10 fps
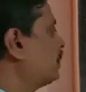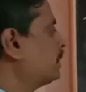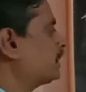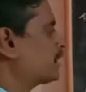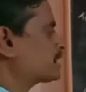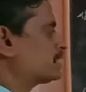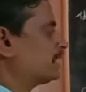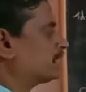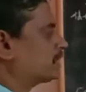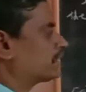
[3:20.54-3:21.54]
indicates
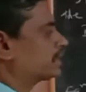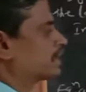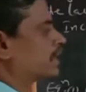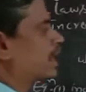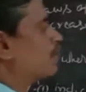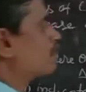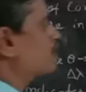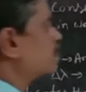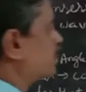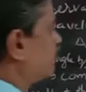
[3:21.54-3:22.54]
that the
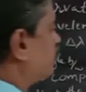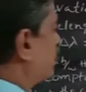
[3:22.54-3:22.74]
Compton shift